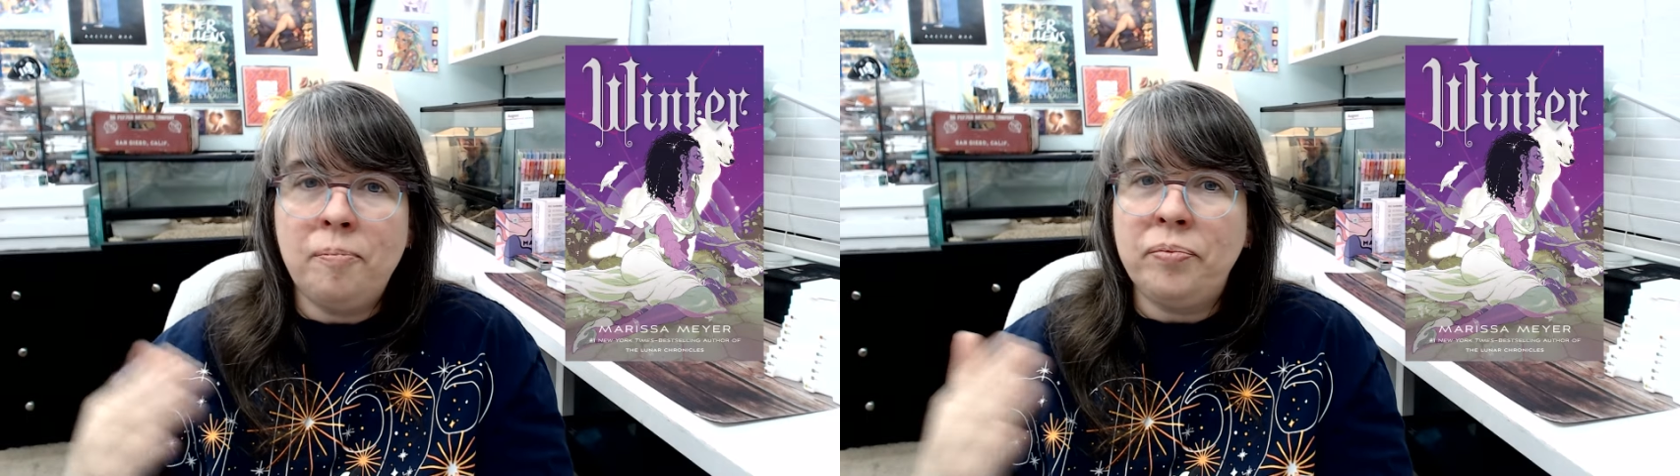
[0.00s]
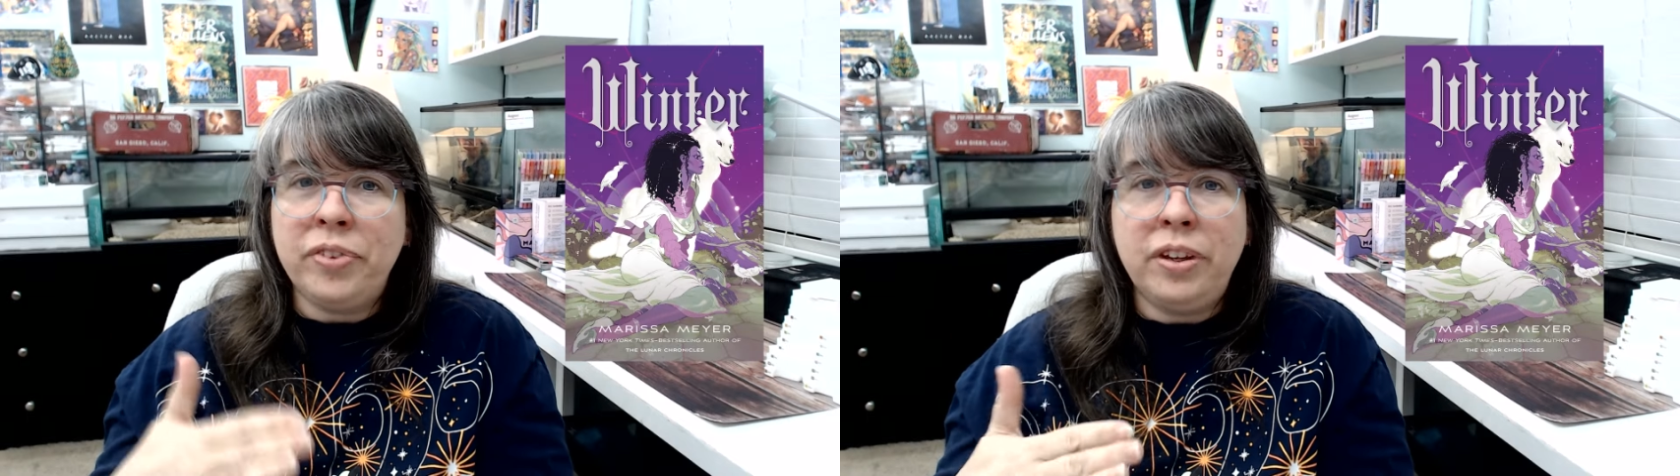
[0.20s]

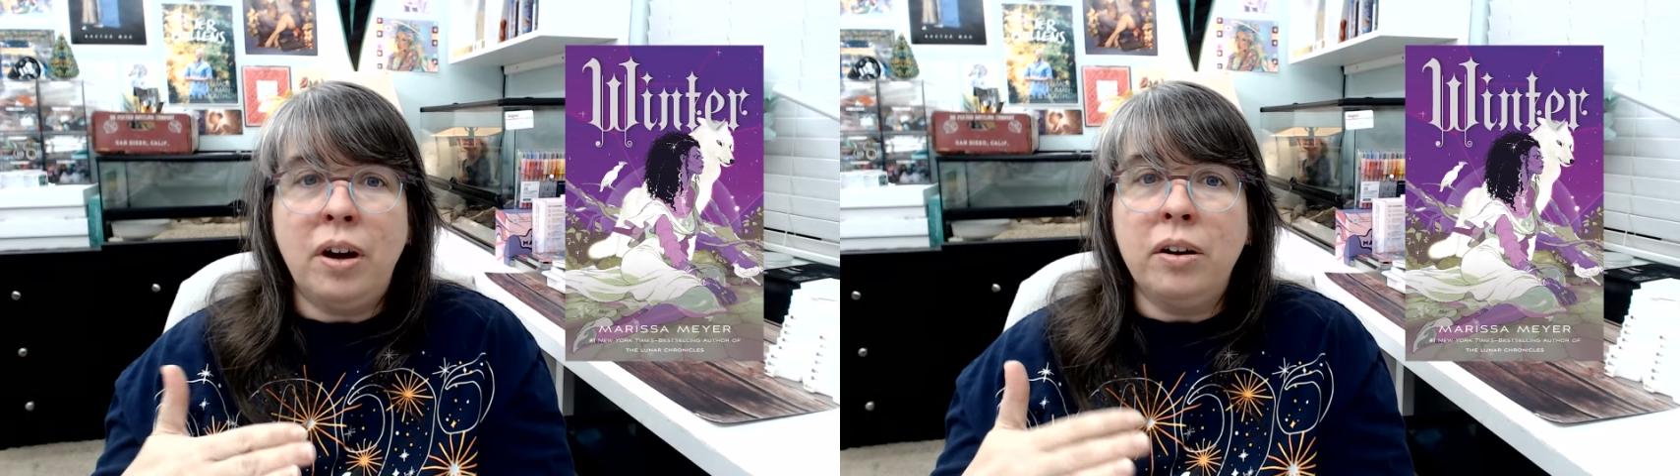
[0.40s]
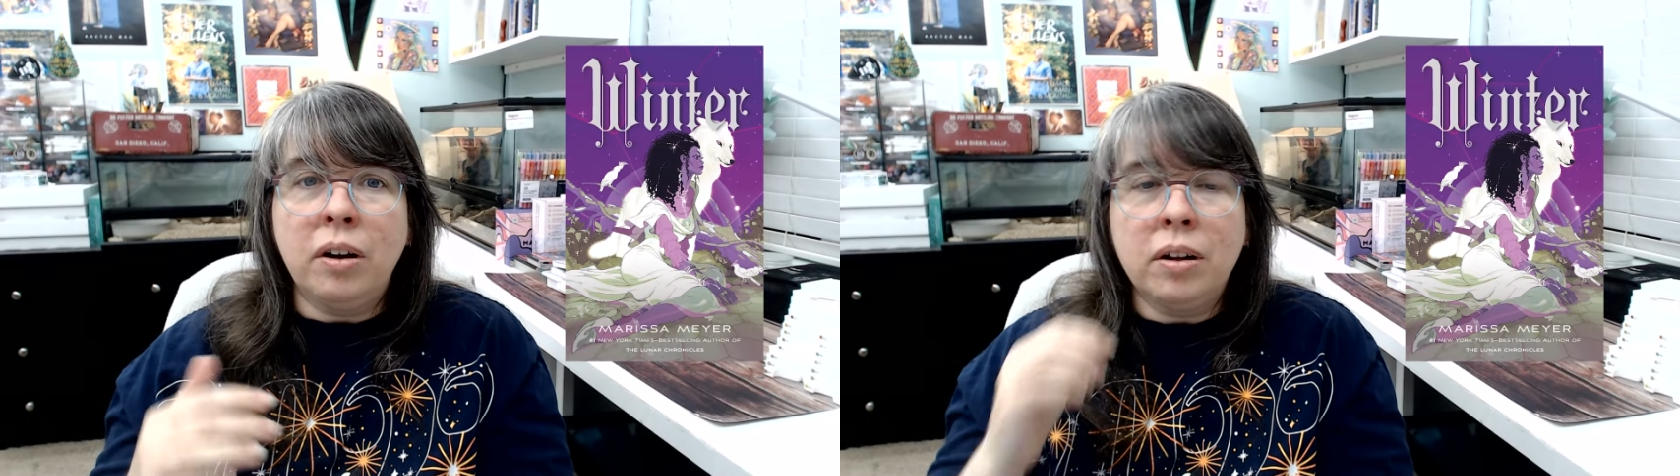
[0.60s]

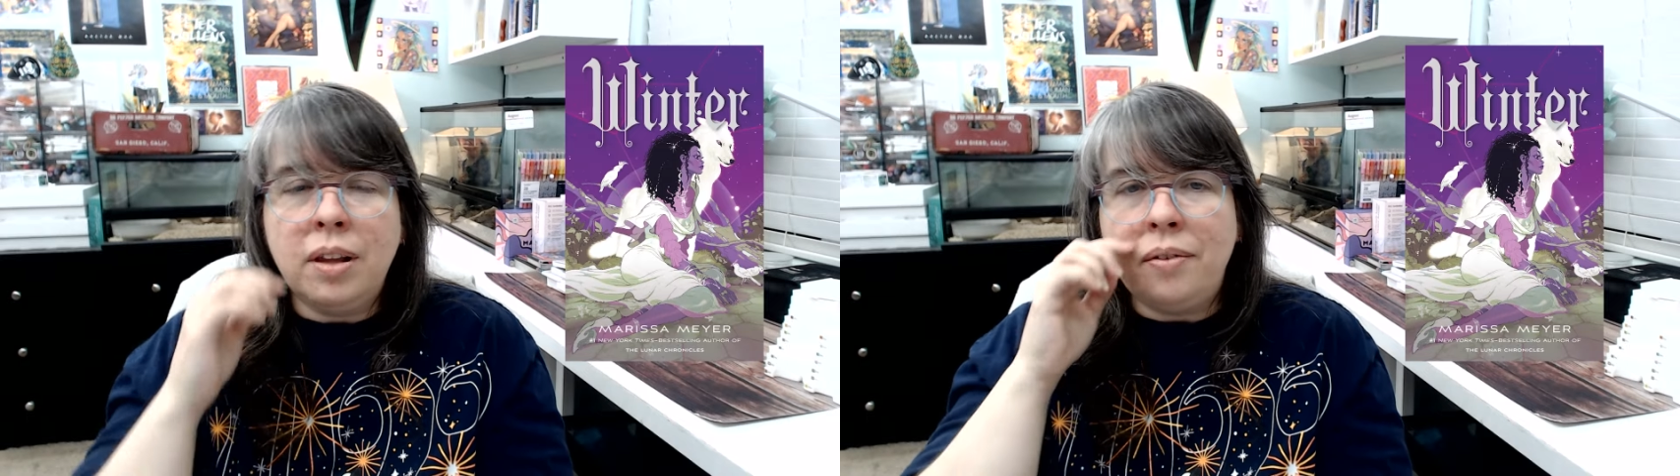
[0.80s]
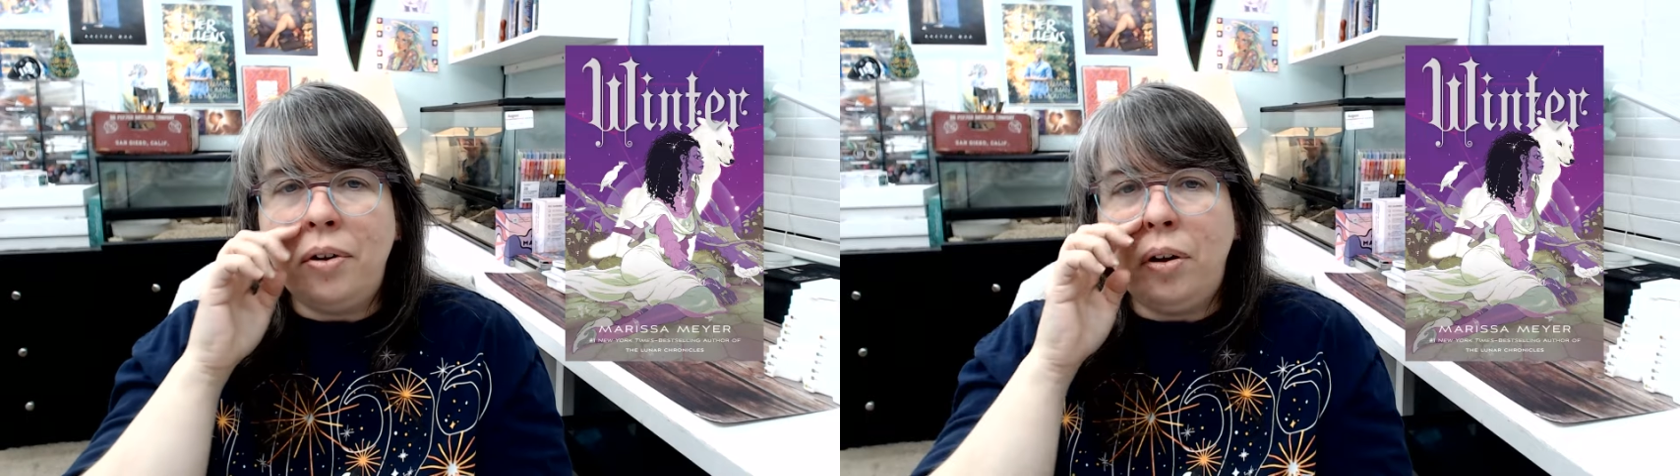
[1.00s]
younger
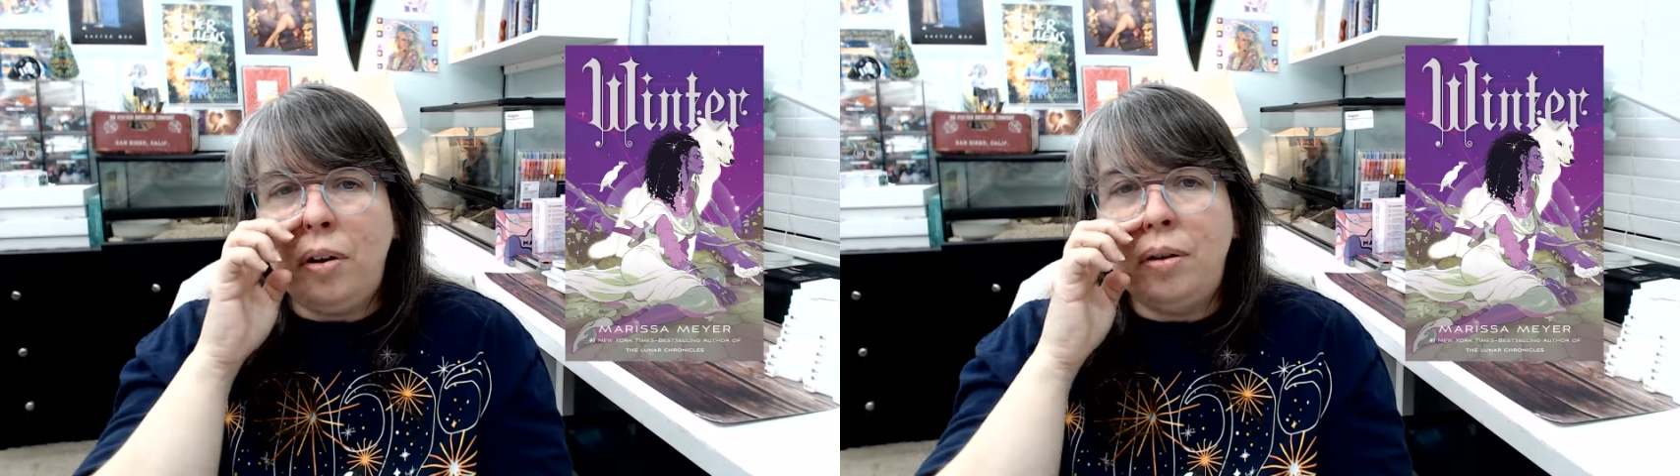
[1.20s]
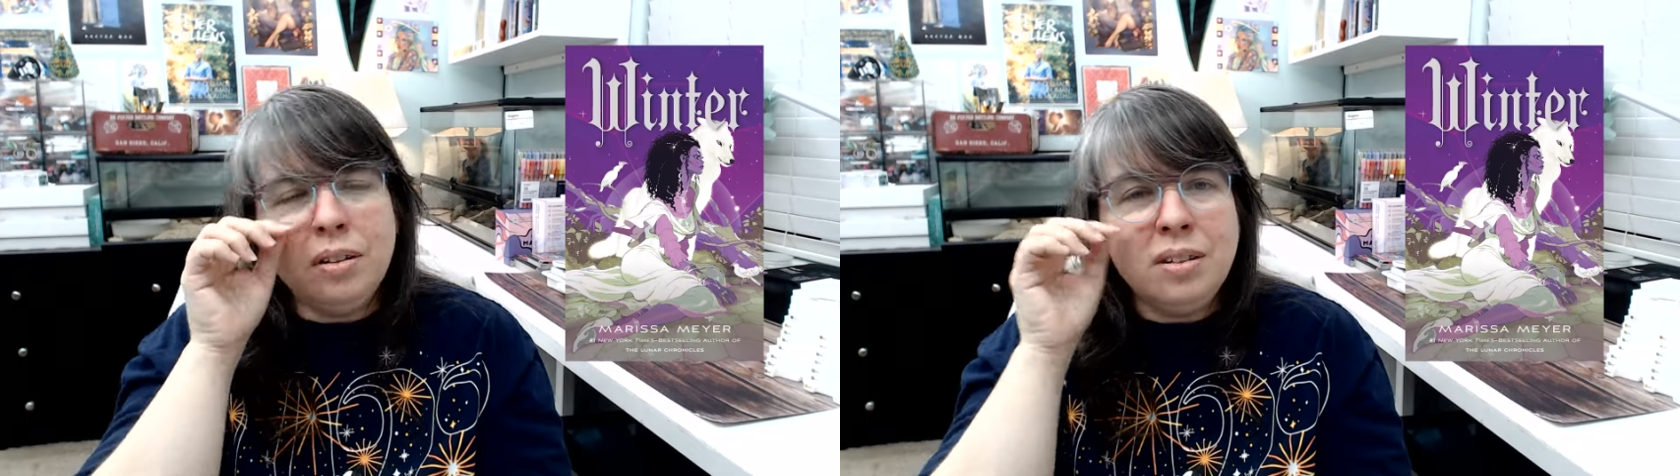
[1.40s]

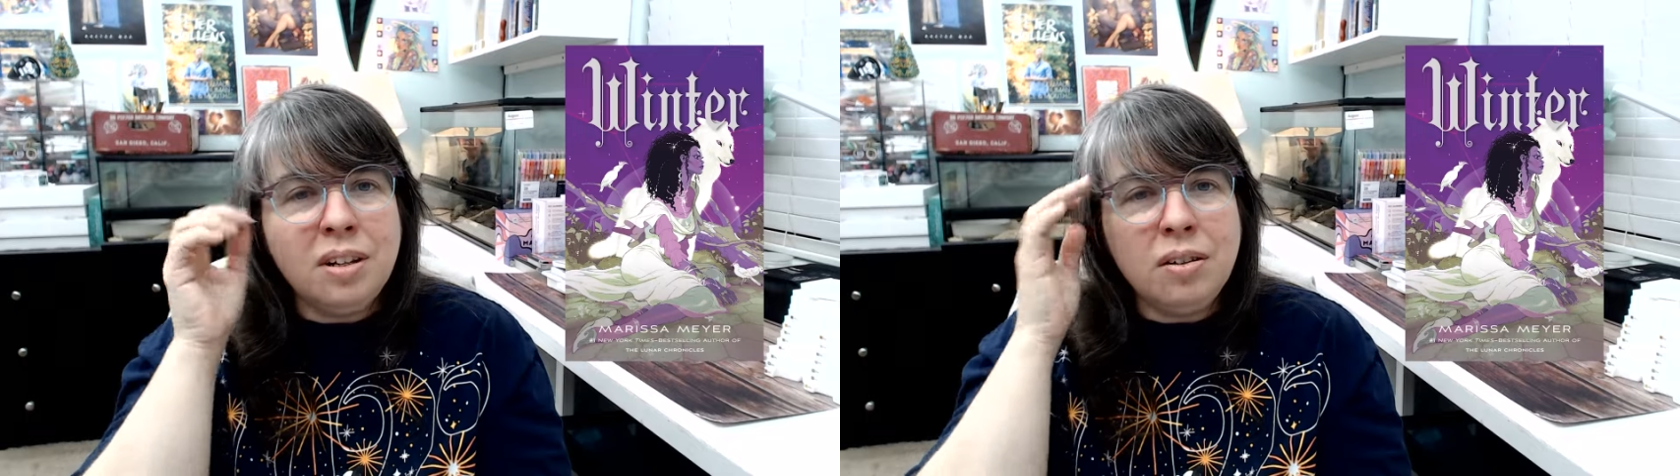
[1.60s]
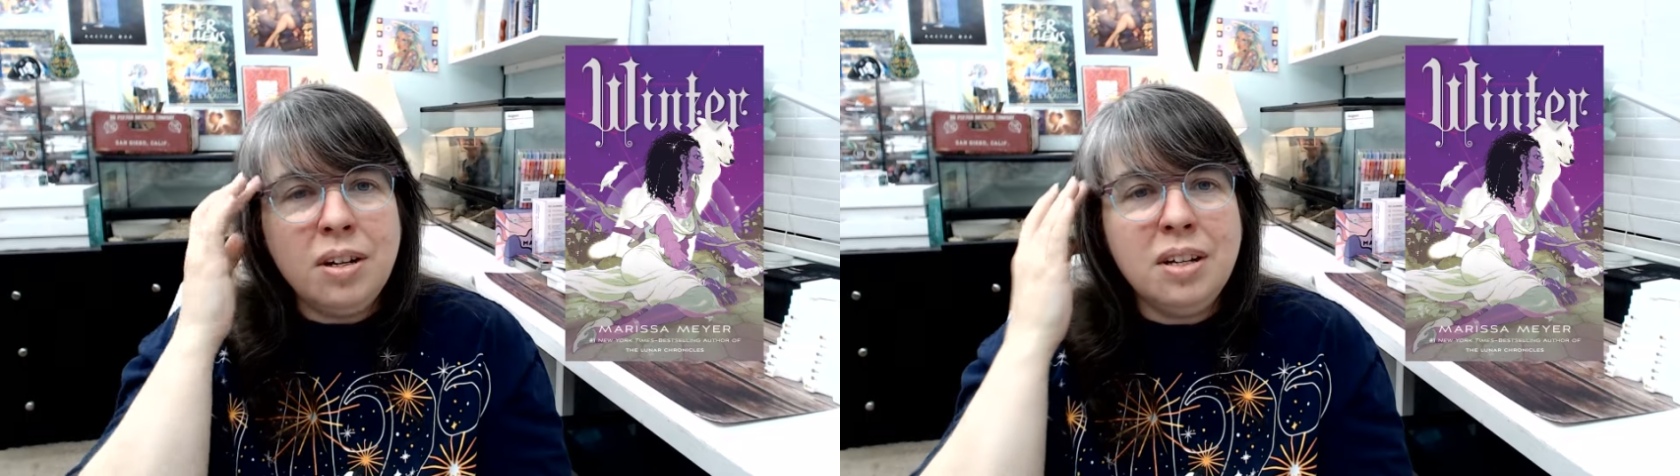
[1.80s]
level
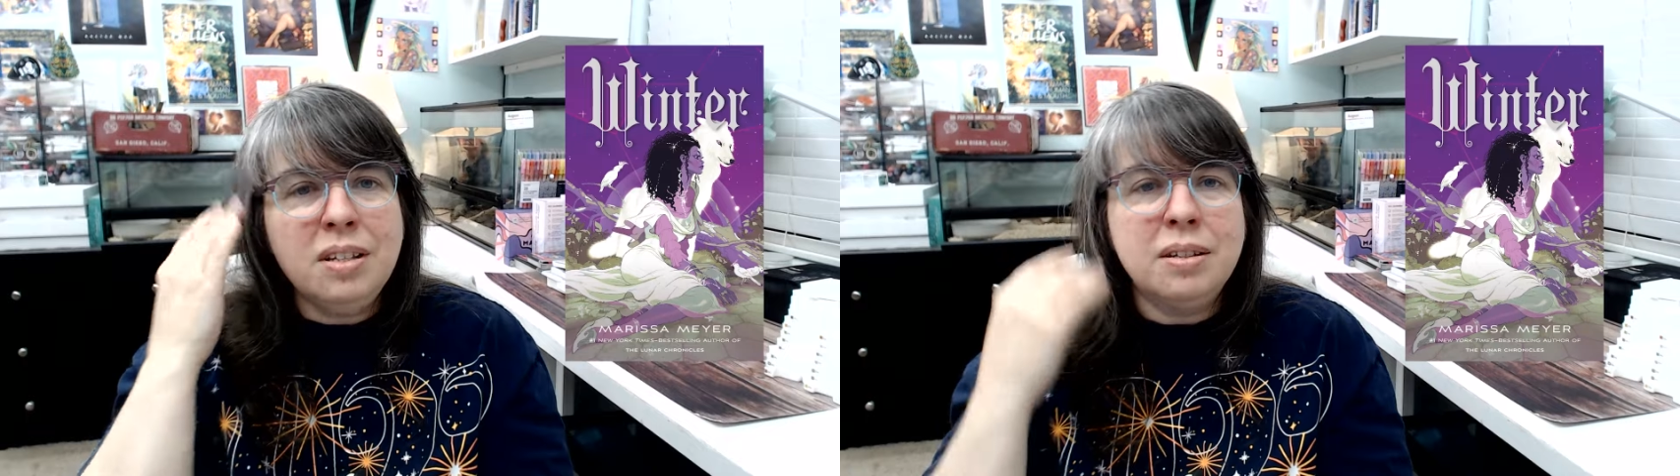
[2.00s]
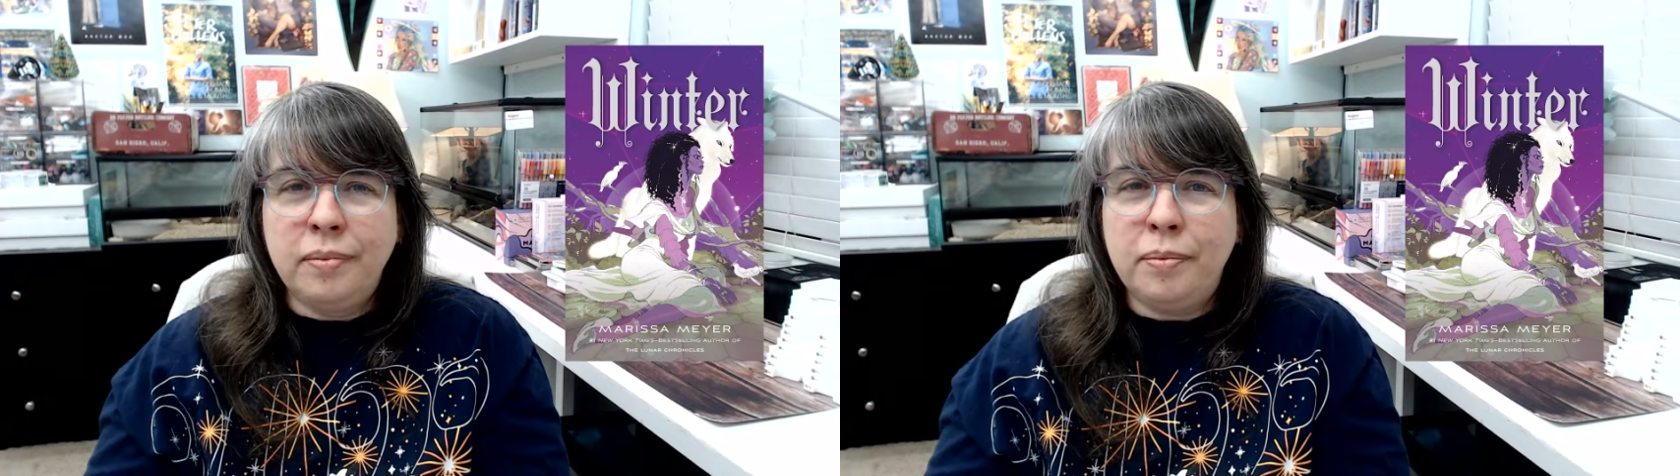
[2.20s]

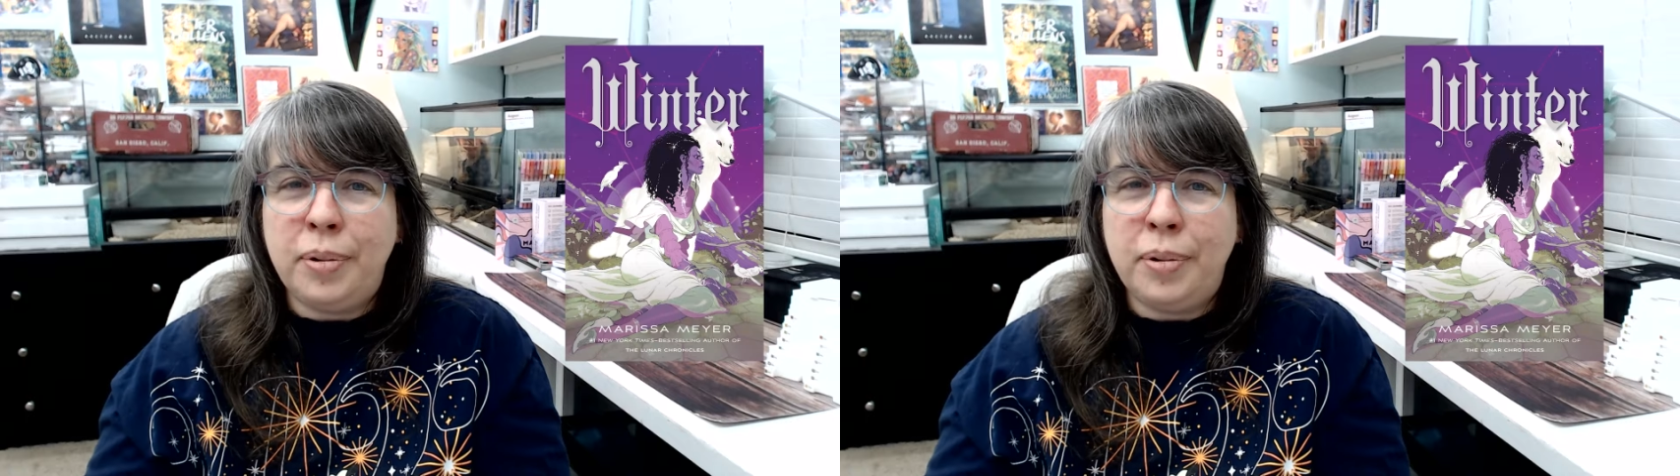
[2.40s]
series,